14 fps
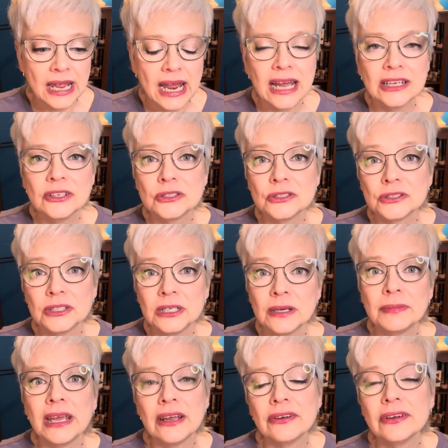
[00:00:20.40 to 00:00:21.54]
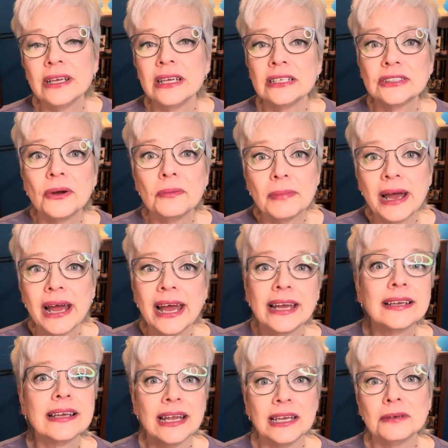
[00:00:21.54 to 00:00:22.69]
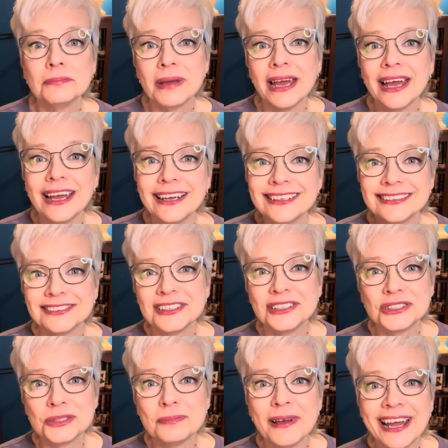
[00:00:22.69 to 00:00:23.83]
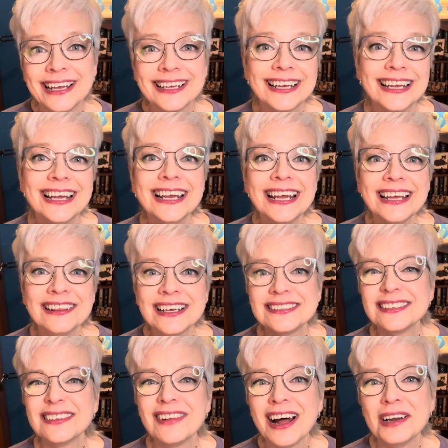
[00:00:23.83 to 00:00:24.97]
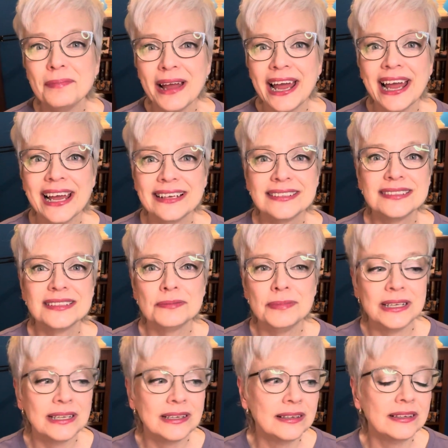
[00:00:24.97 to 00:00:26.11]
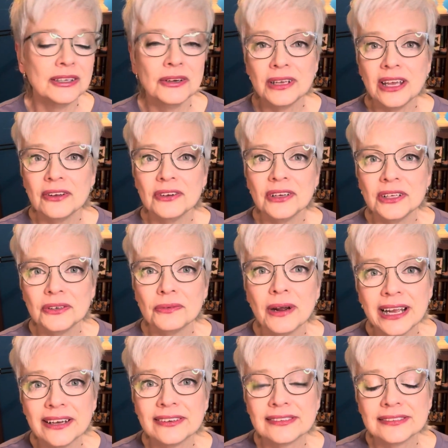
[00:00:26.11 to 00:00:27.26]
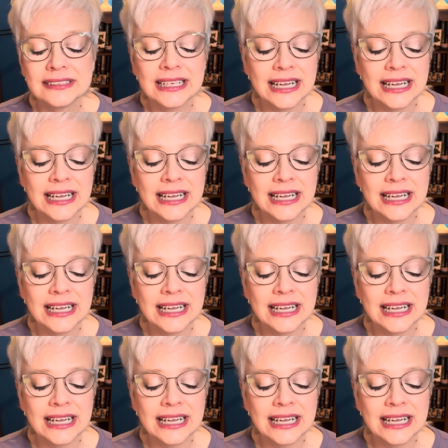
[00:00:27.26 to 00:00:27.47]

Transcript: I usually am carrying a tote bag, a handbag, and a lunch bag, and that's a lot of bags to be, carrying around.